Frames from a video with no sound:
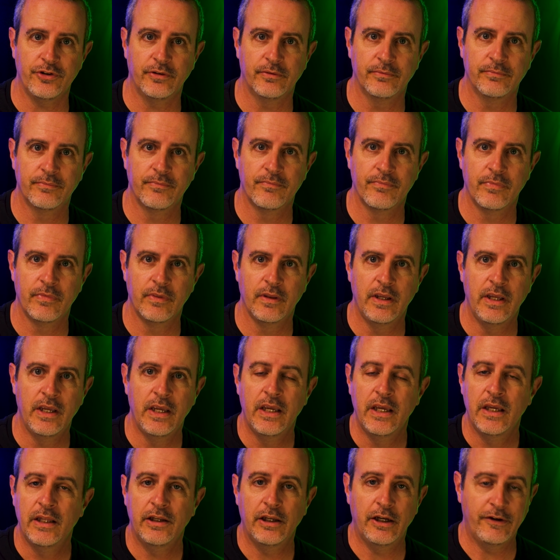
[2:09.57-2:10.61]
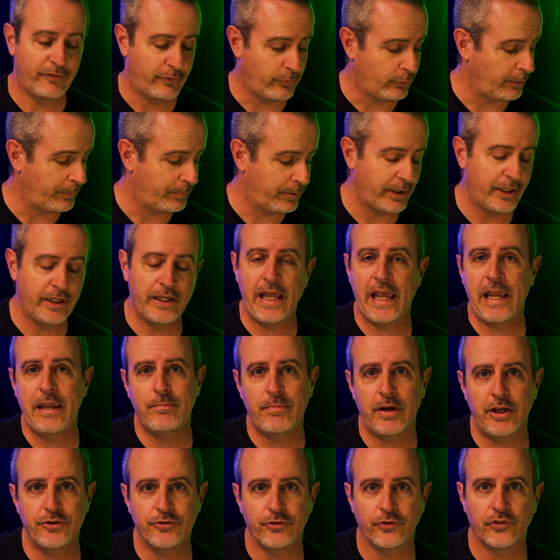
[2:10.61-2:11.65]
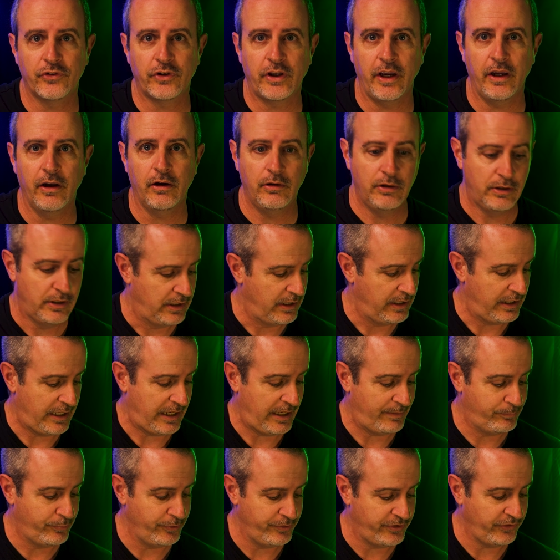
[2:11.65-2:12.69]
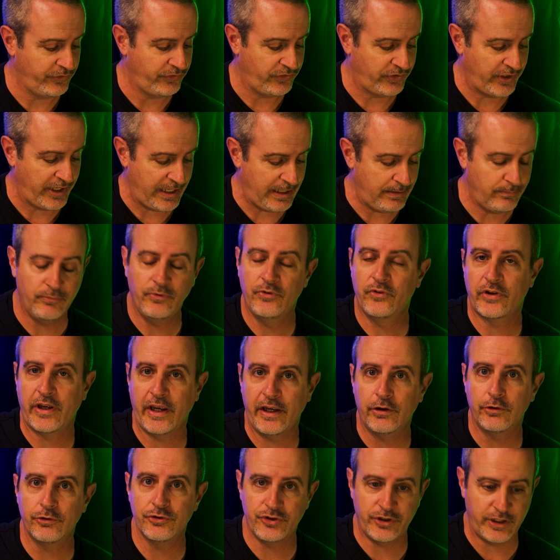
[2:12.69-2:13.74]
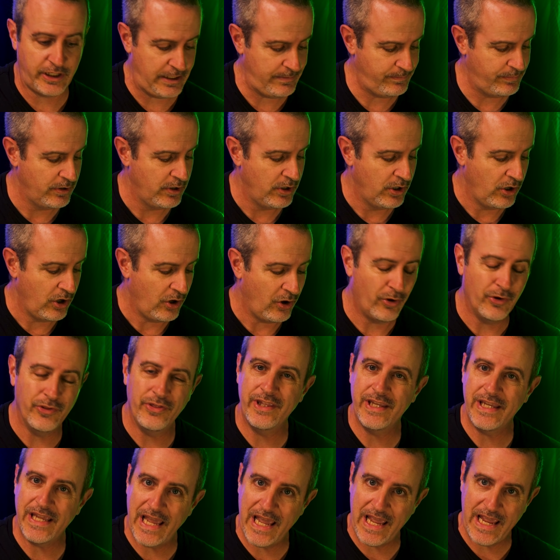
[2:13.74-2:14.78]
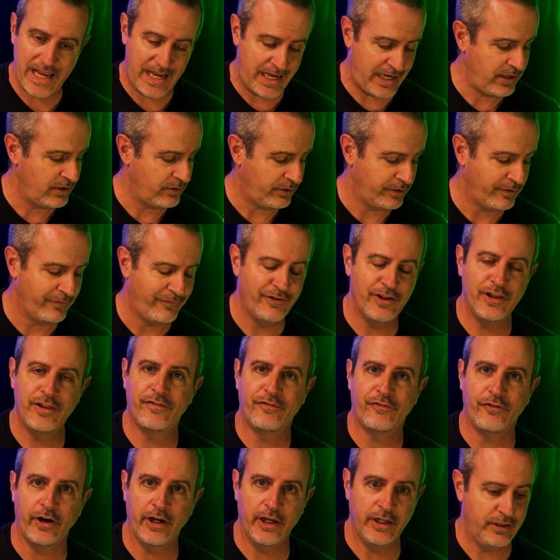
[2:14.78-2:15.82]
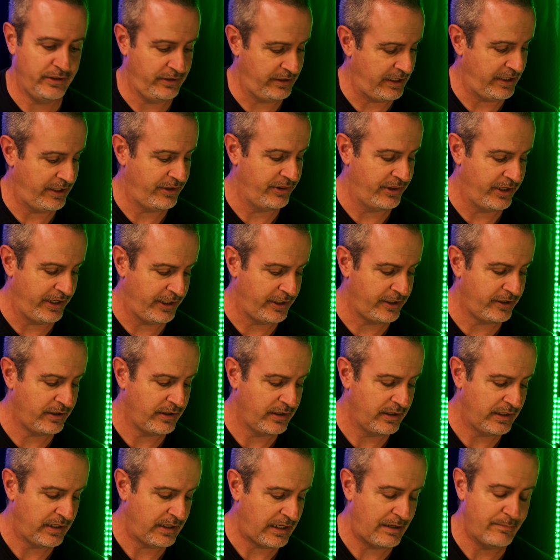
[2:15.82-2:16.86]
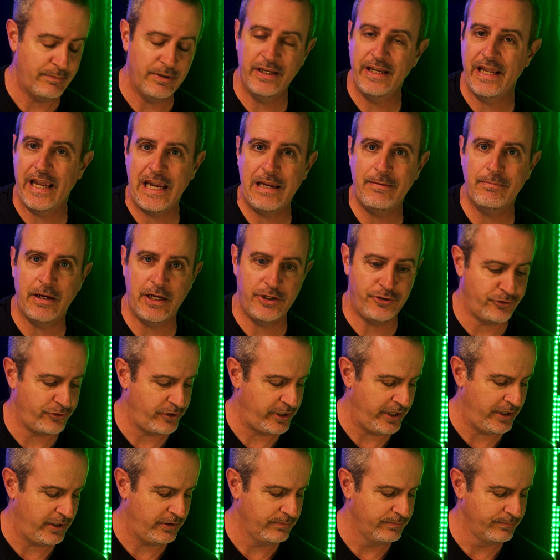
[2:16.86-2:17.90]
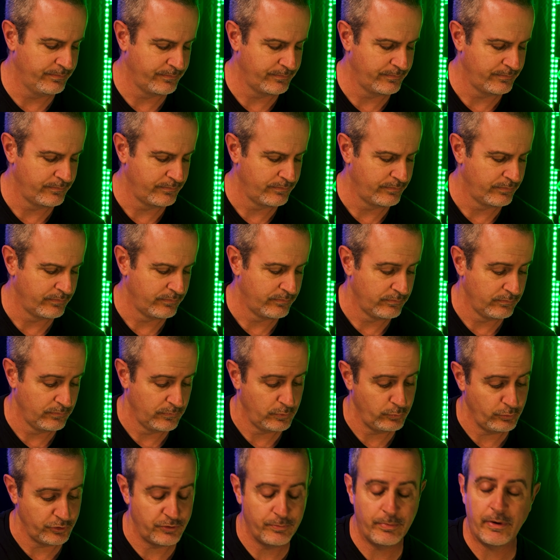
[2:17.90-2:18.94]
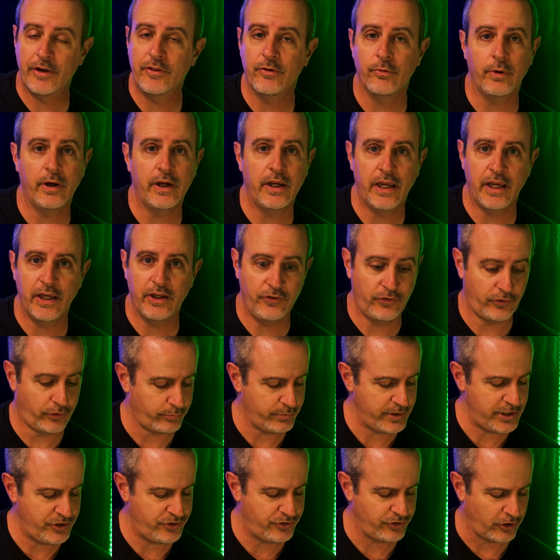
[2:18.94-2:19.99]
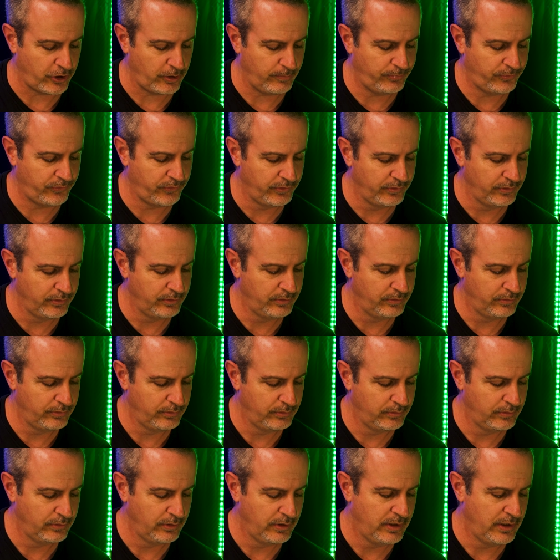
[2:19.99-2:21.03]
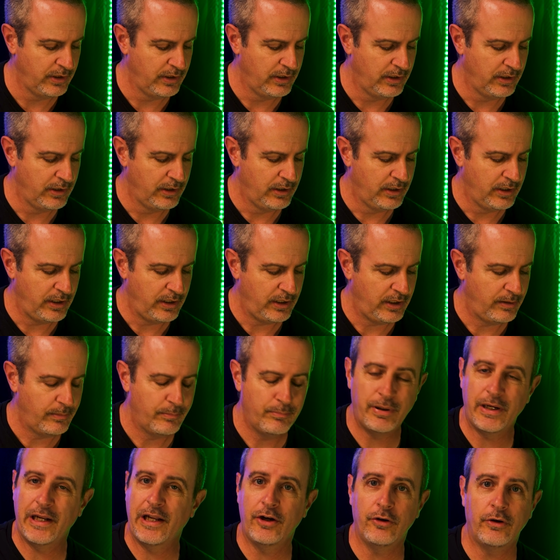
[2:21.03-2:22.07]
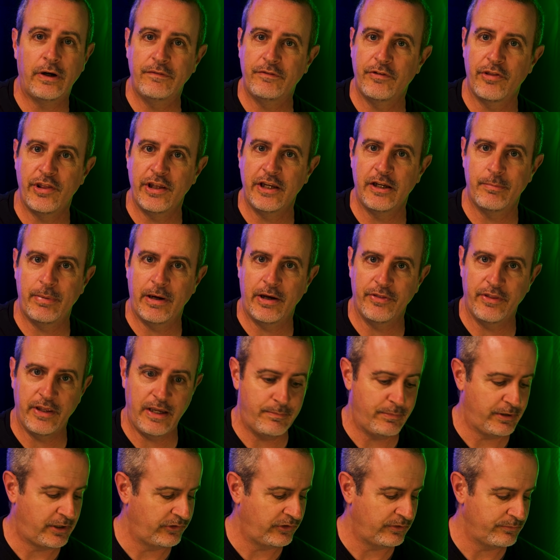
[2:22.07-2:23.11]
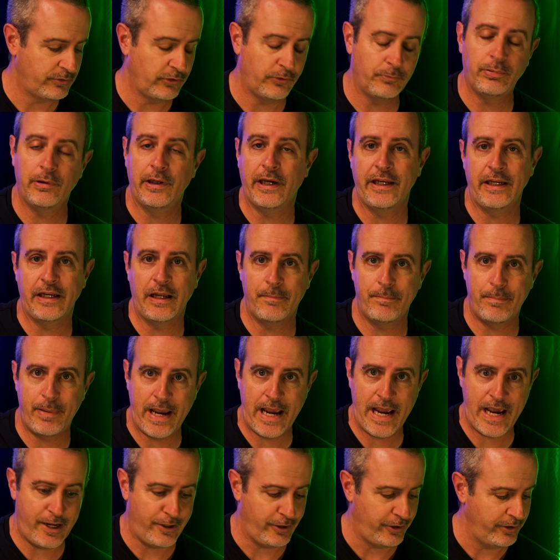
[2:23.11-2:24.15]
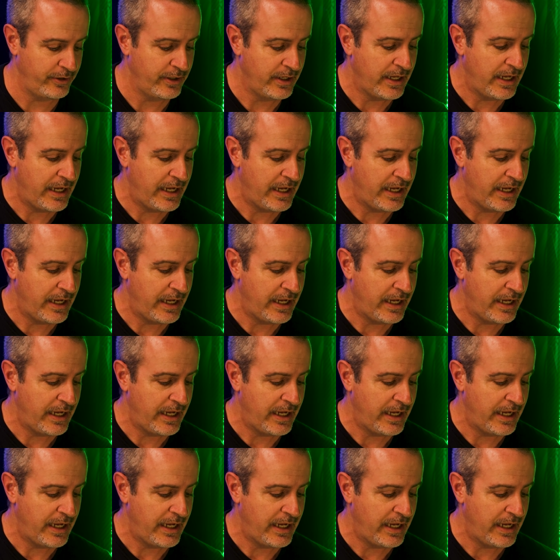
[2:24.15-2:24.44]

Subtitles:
Now if I want to play an A major scale, I put the same scale shape on the A on the 5th fret, and there I'm in A major now, which by the way has 3 sharps, but I don't have to think about that because I'm just playing a pattern